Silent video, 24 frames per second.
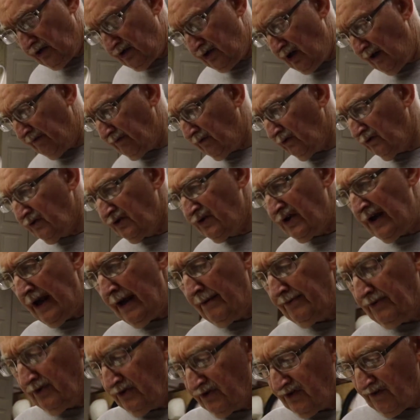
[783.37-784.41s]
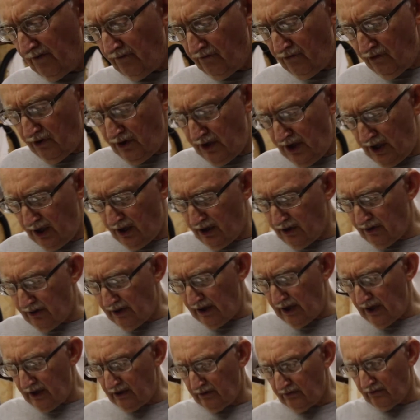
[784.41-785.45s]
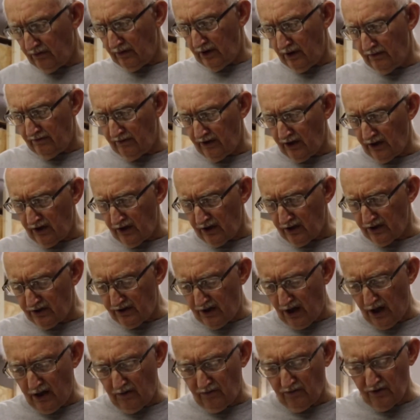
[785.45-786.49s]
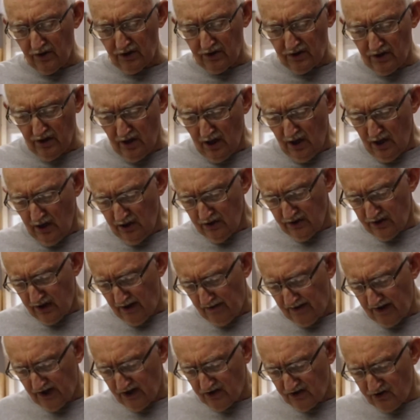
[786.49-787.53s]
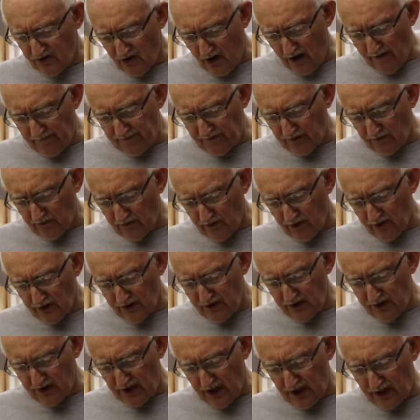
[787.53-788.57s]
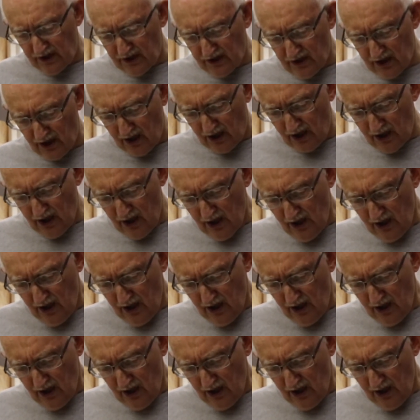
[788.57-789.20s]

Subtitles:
several samples of wood here, and we're going to start with some of the softer woods that